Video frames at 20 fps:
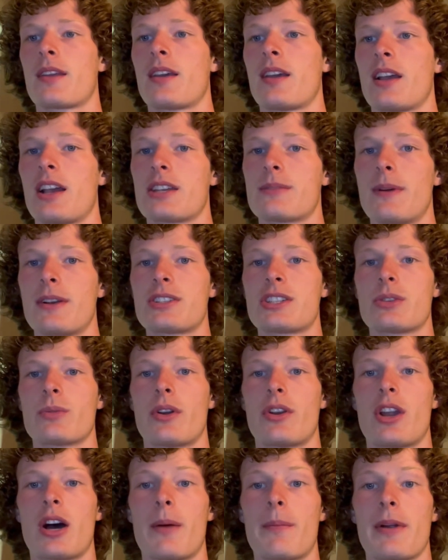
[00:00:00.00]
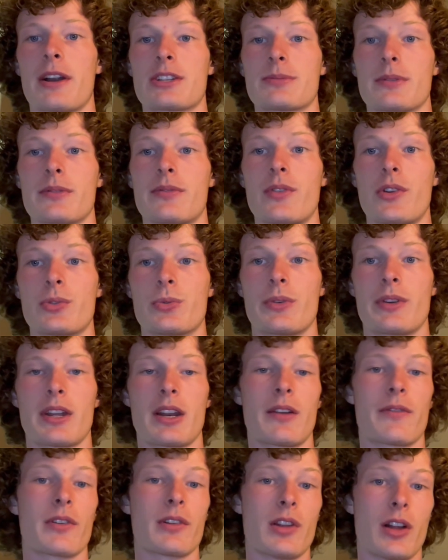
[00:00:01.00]
especially when non-perishable foods were
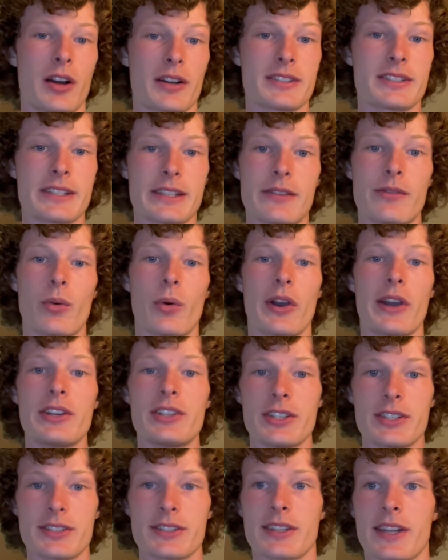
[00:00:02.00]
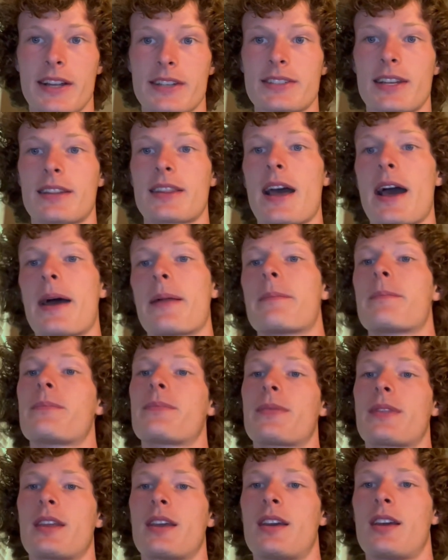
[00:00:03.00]
needed for long sea voyages and things like that.
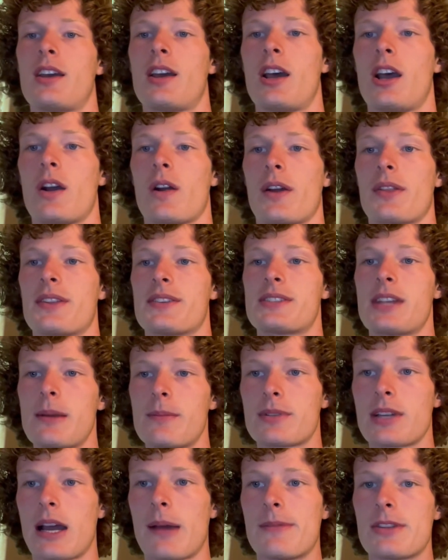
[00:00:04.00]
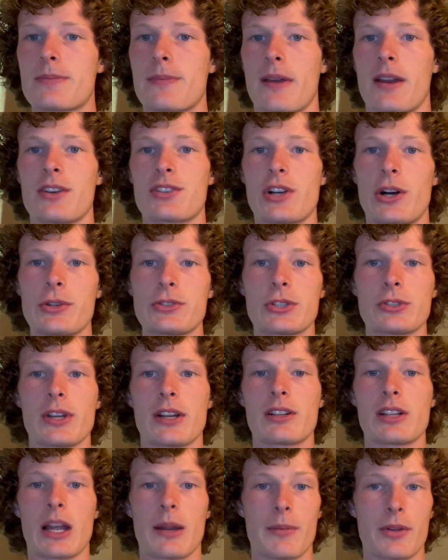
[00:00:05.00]
Around the same time, the Spanish also
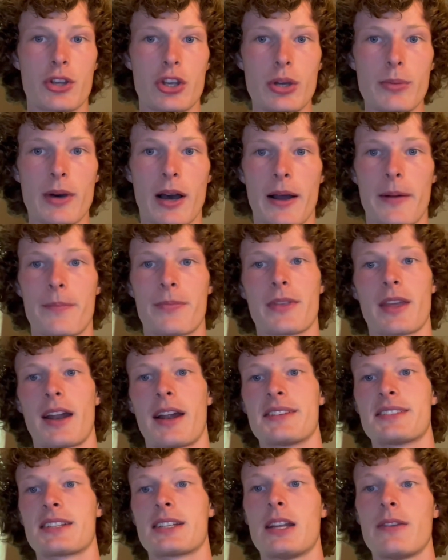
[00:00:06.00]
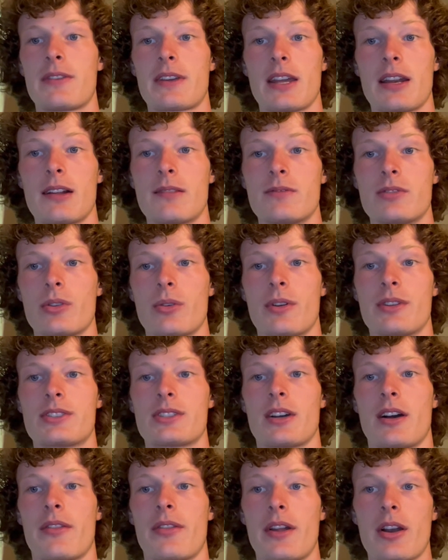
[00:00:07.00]
laid claim to Cuba and had a significant influence
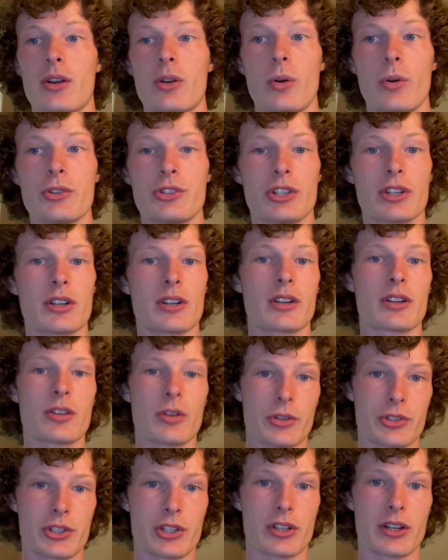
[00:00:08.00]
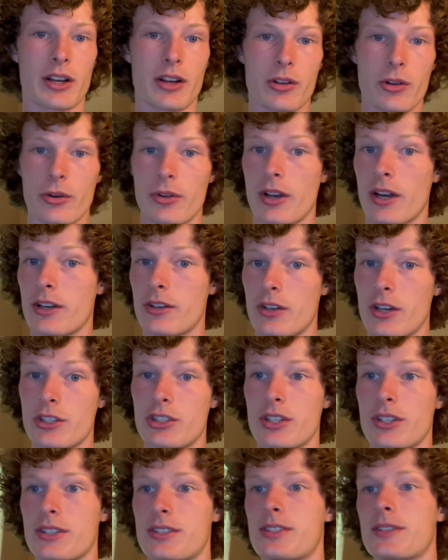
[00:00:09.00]
on their culture, and culinary
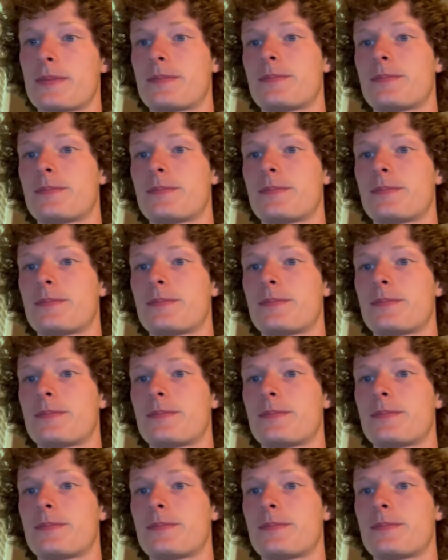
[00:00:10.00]
traditions.